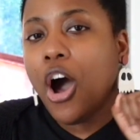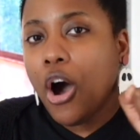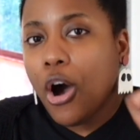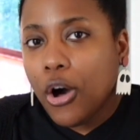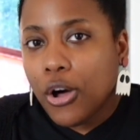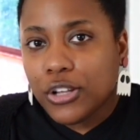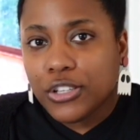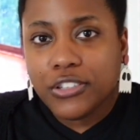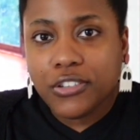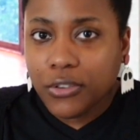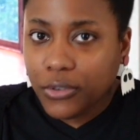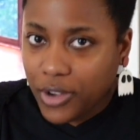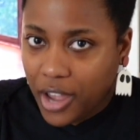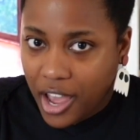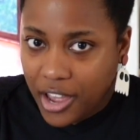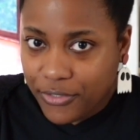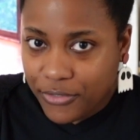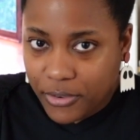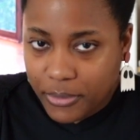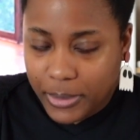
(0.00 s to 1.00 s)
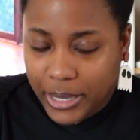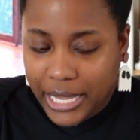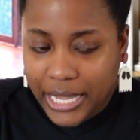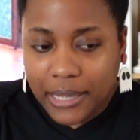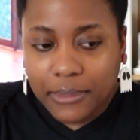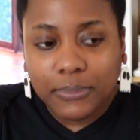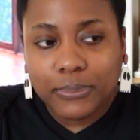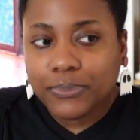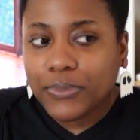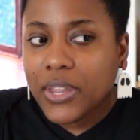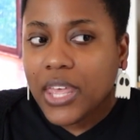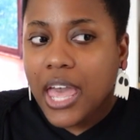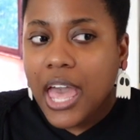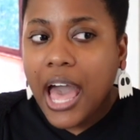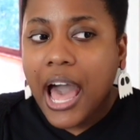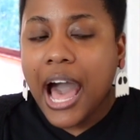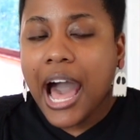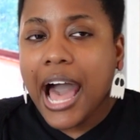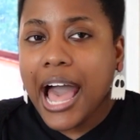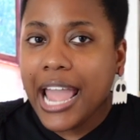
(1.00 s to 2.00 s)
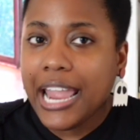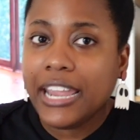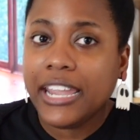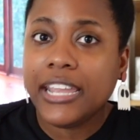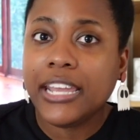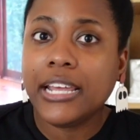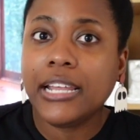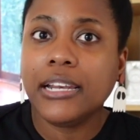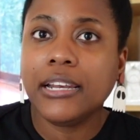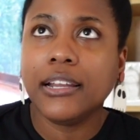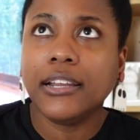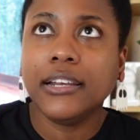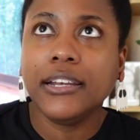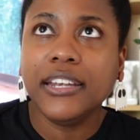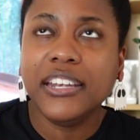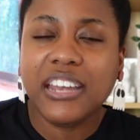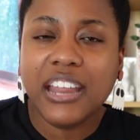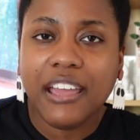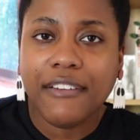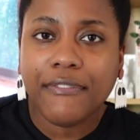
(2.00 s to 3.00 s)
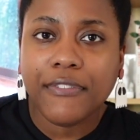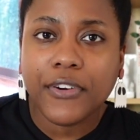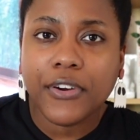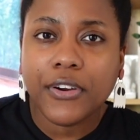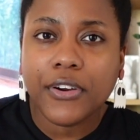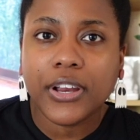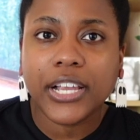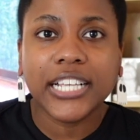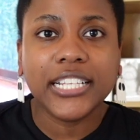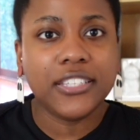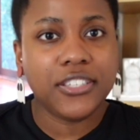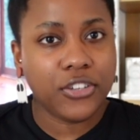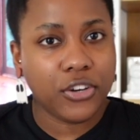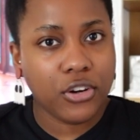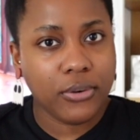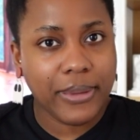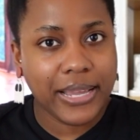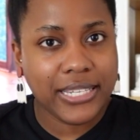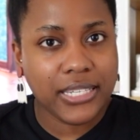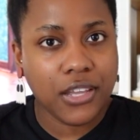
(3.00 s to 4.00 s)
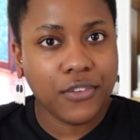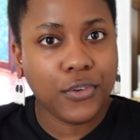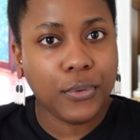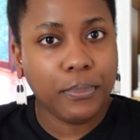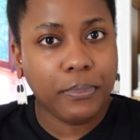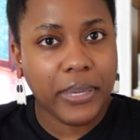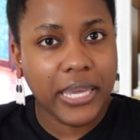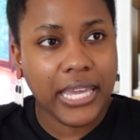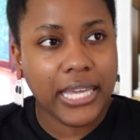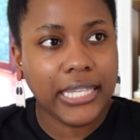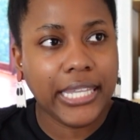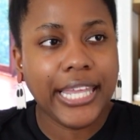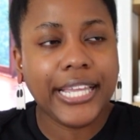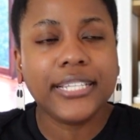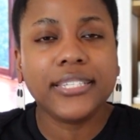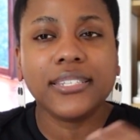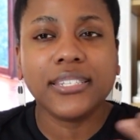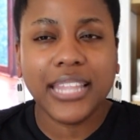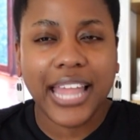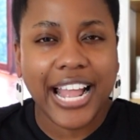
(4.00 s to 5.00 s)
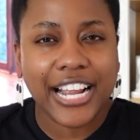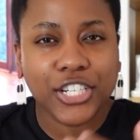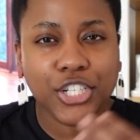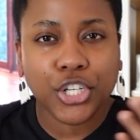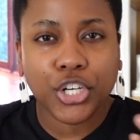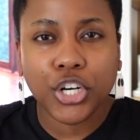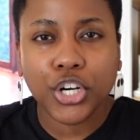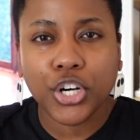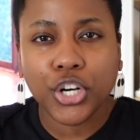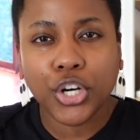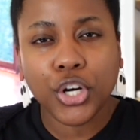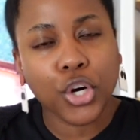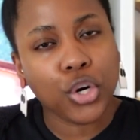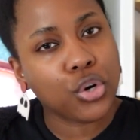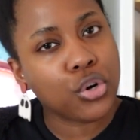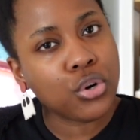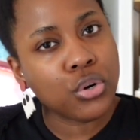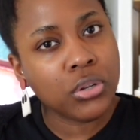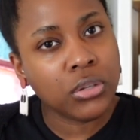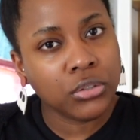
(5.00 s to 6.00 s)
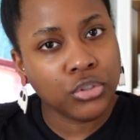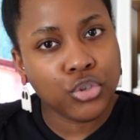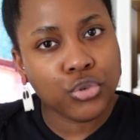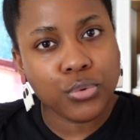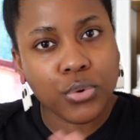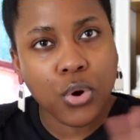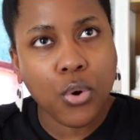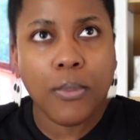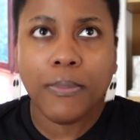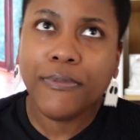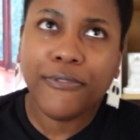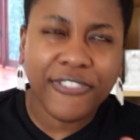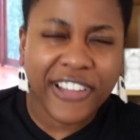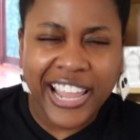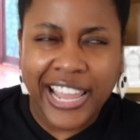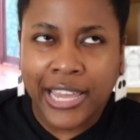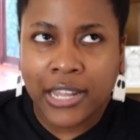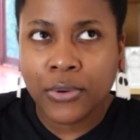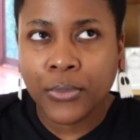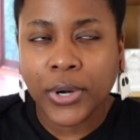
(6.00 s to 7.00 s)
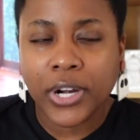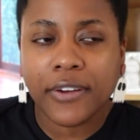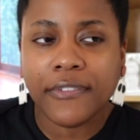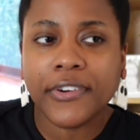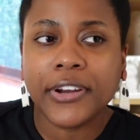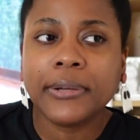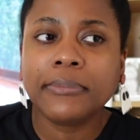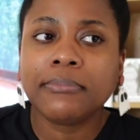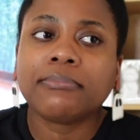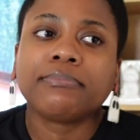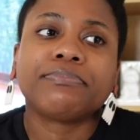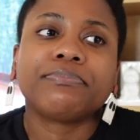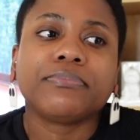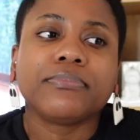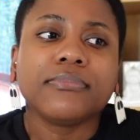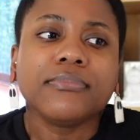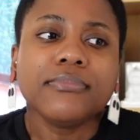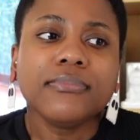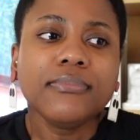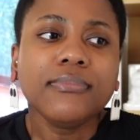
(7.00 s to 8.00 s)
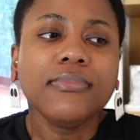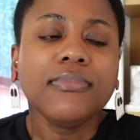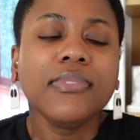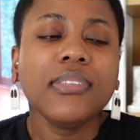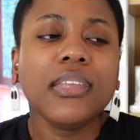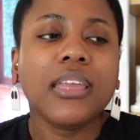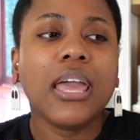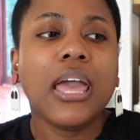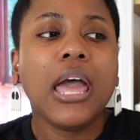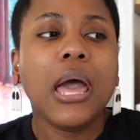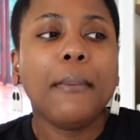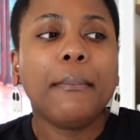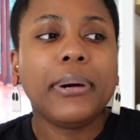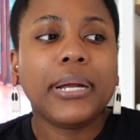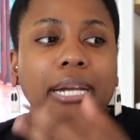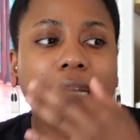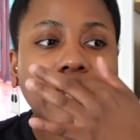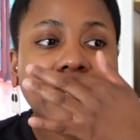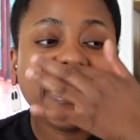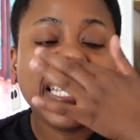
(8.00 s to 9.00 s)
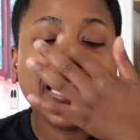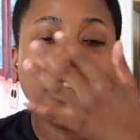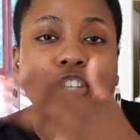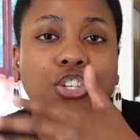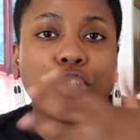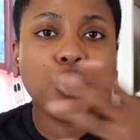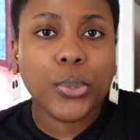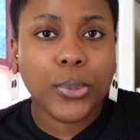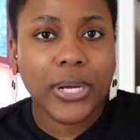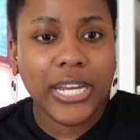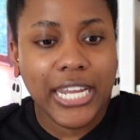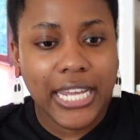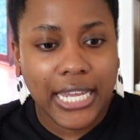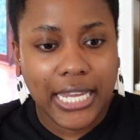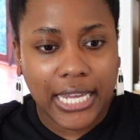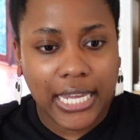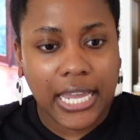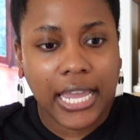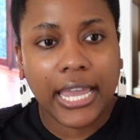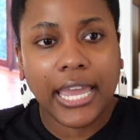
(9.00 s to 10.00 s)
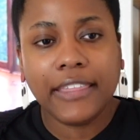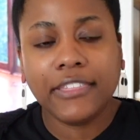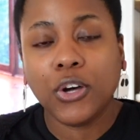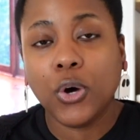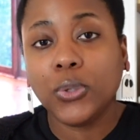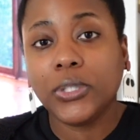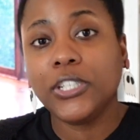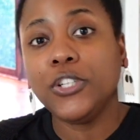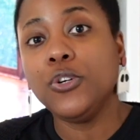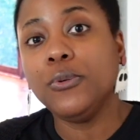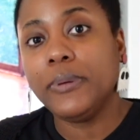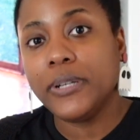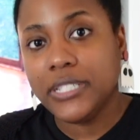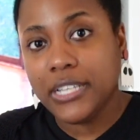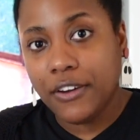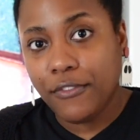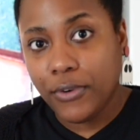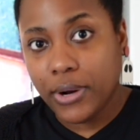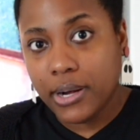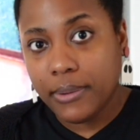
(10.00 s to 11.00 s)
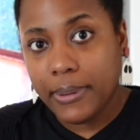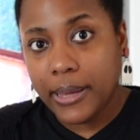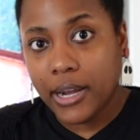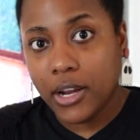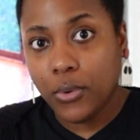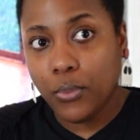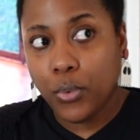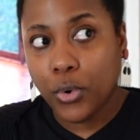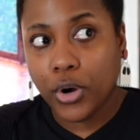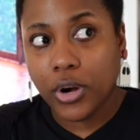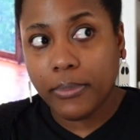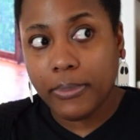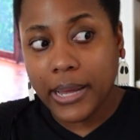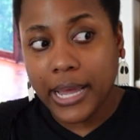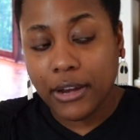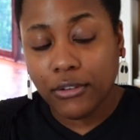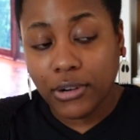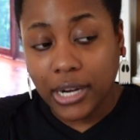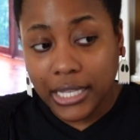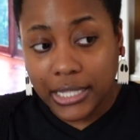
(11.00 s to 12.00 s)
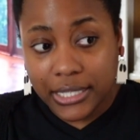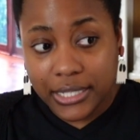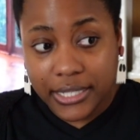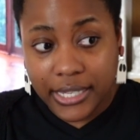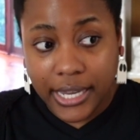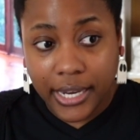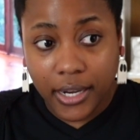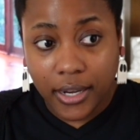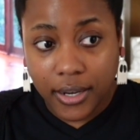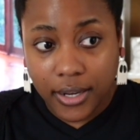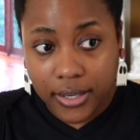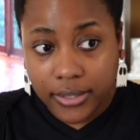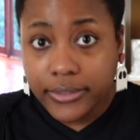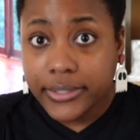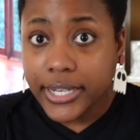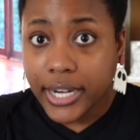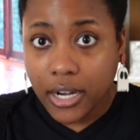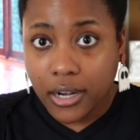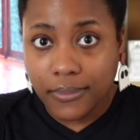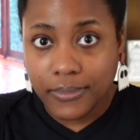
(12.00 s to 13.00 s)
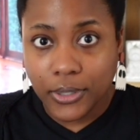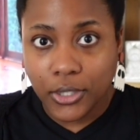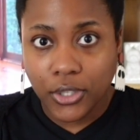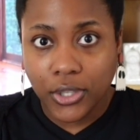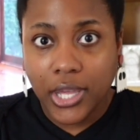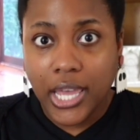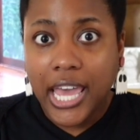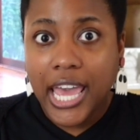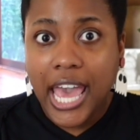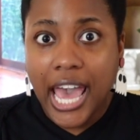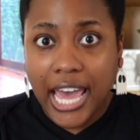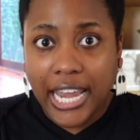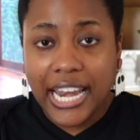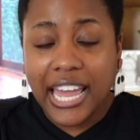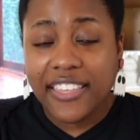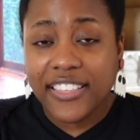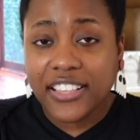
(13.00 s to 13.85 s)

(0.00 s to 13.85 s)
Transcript: Also not for me. I never considered myself a big like slasher girl trope fan, whatever, but it is intriguing. And the only two books I've read about it were by Riley Sager, terrible. And now